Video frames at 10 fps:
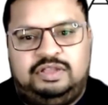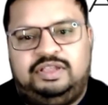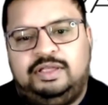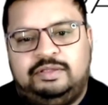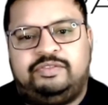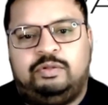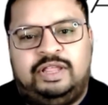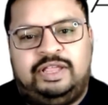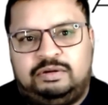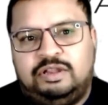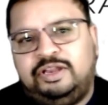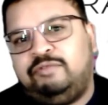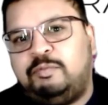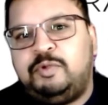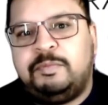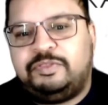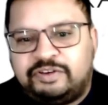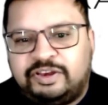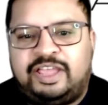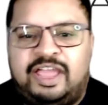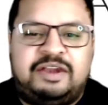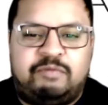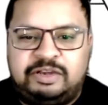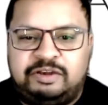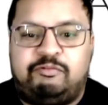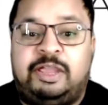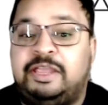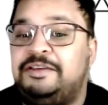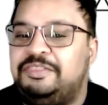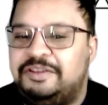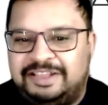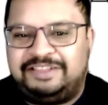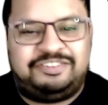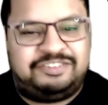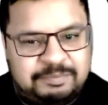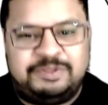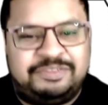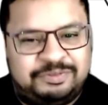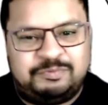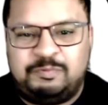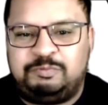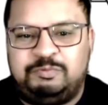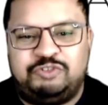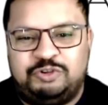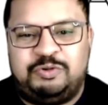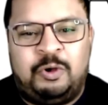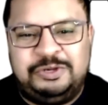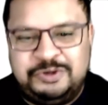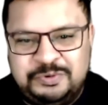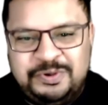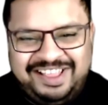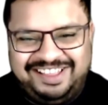Yeah. So, like learning from your mistake and rectifying it in the next step is what we should all do.